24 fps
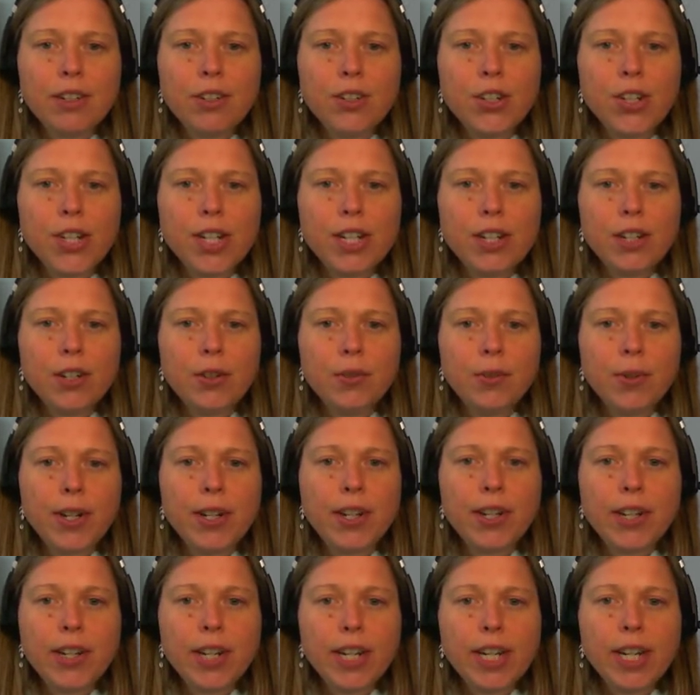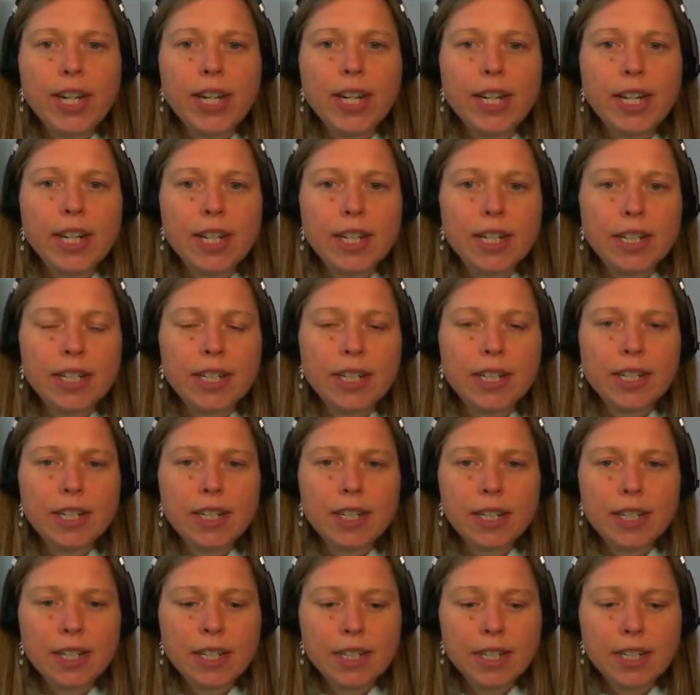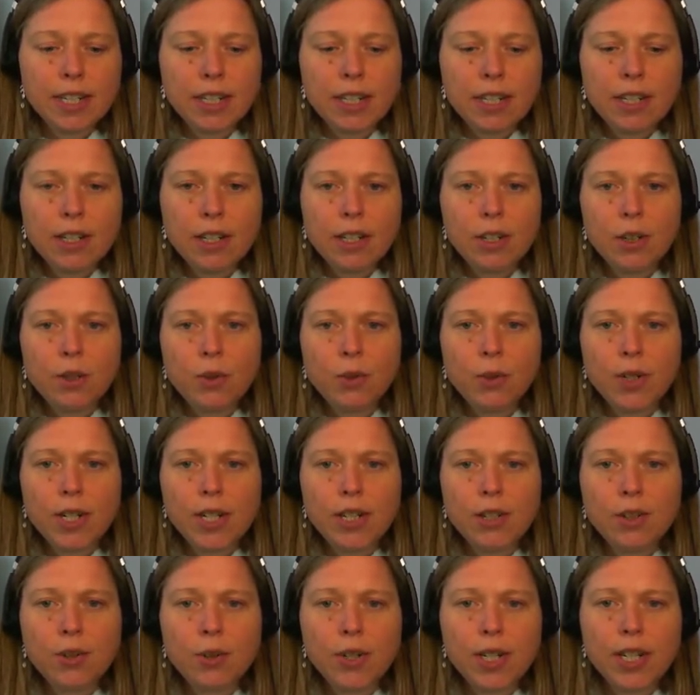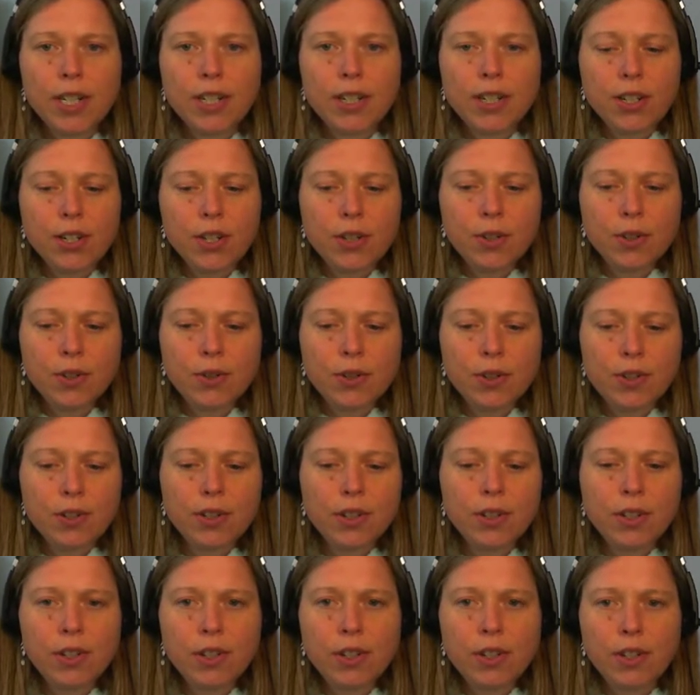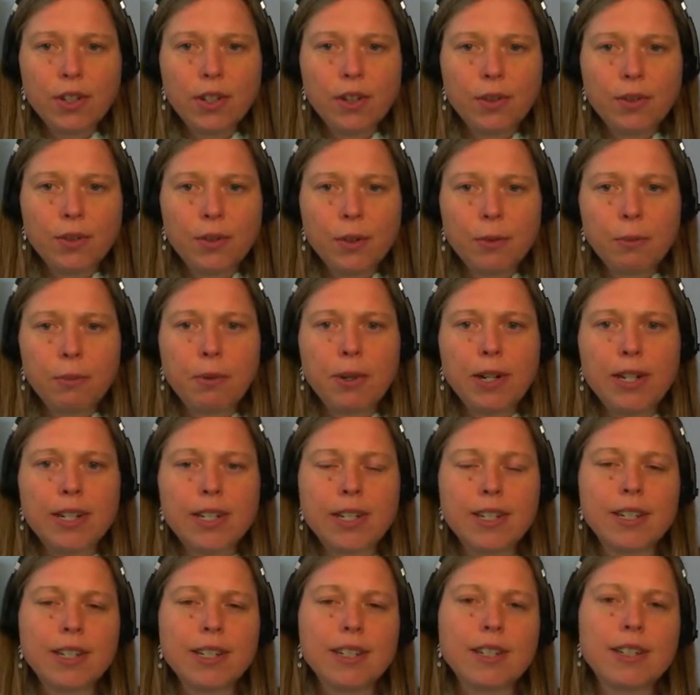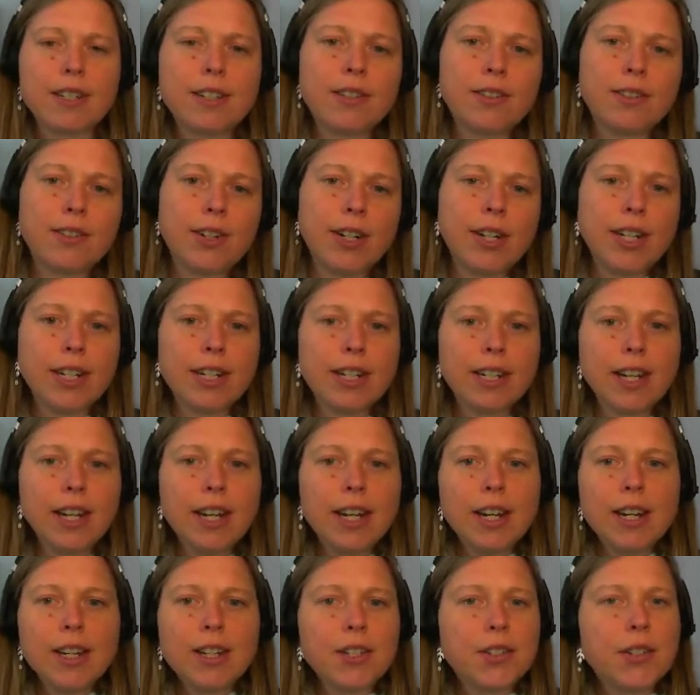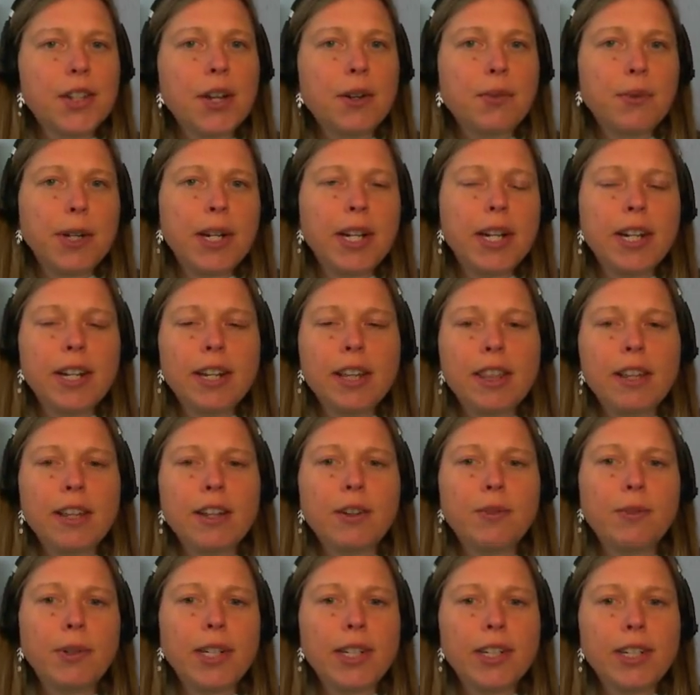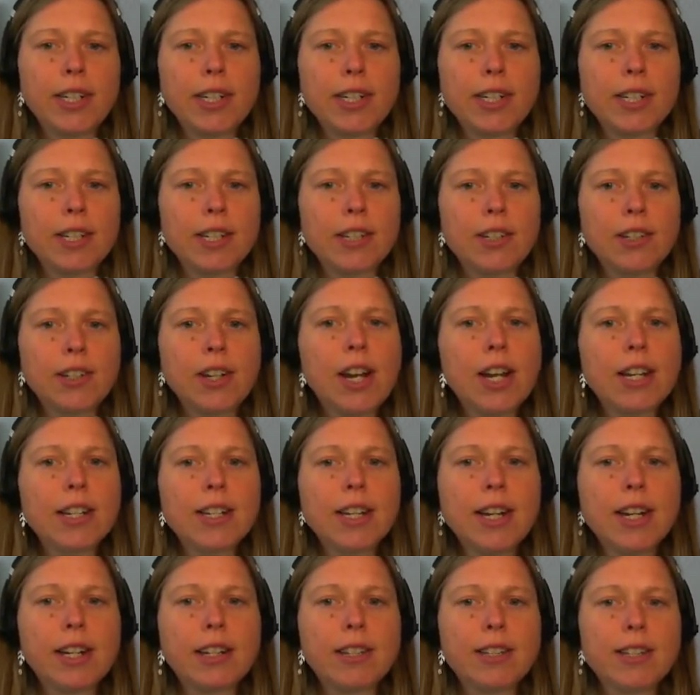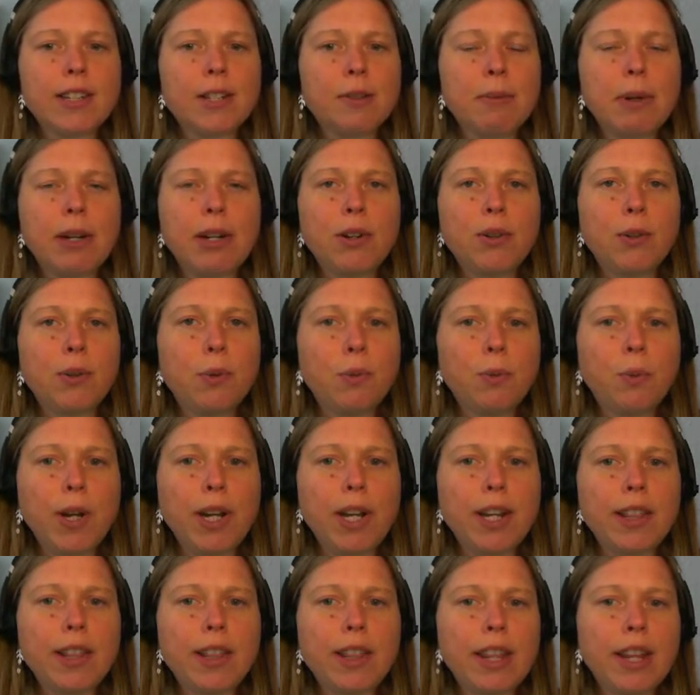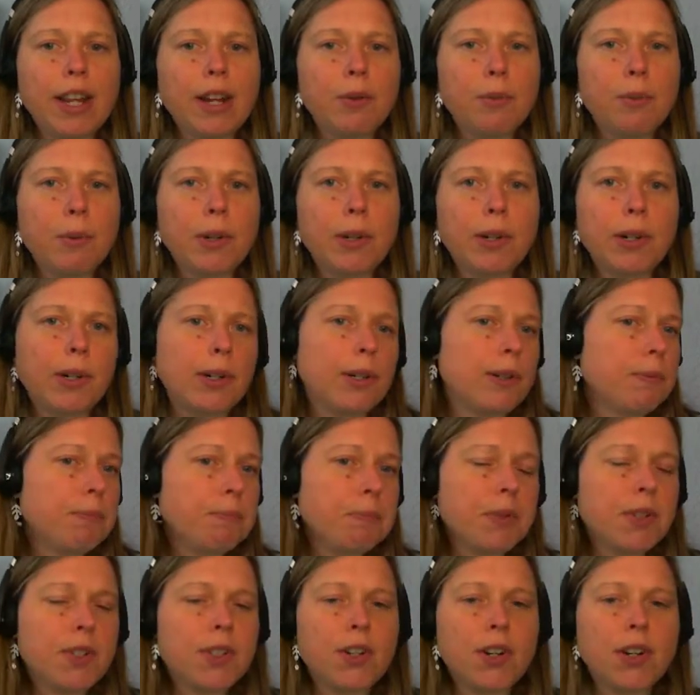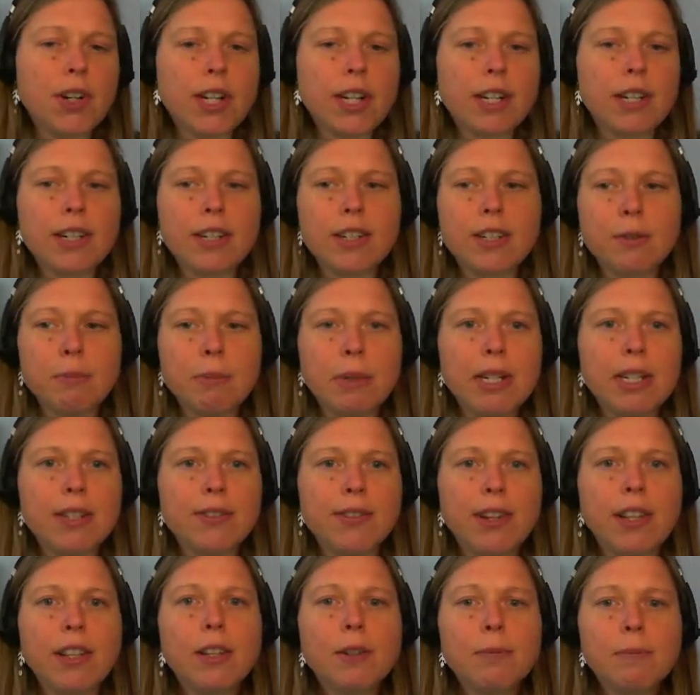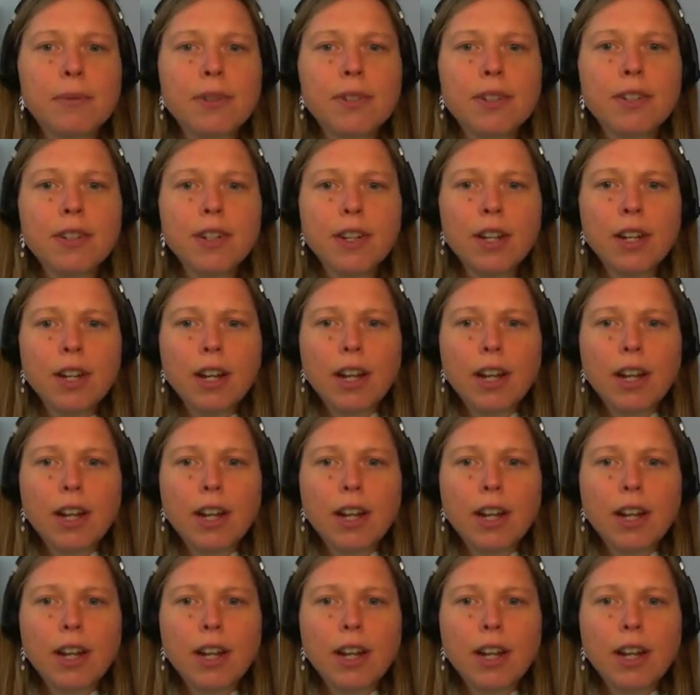January 2022 through present, right? So that way the reader gets a little context about when they were starting to be developed.